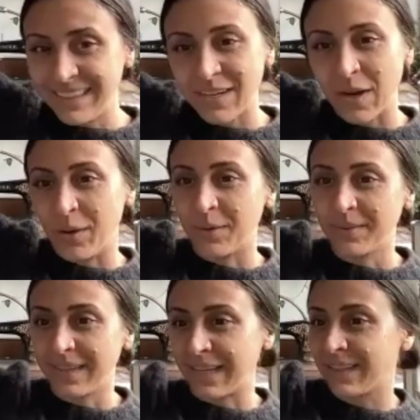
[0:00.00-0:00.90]
you
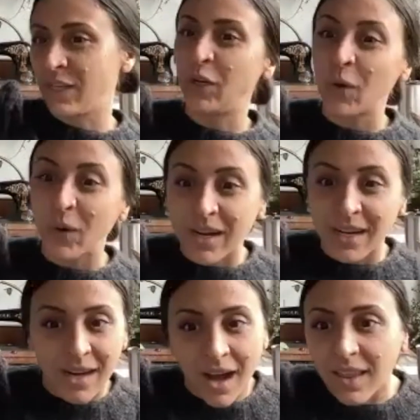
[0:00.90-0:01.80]
know, like the New
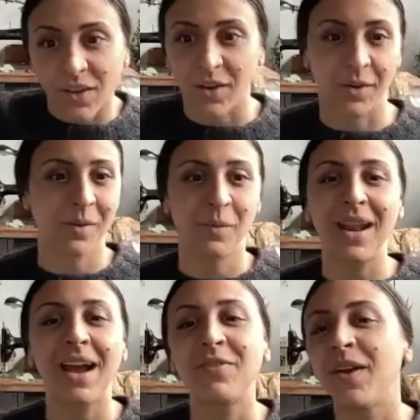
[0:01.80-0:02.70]
York color or whatever.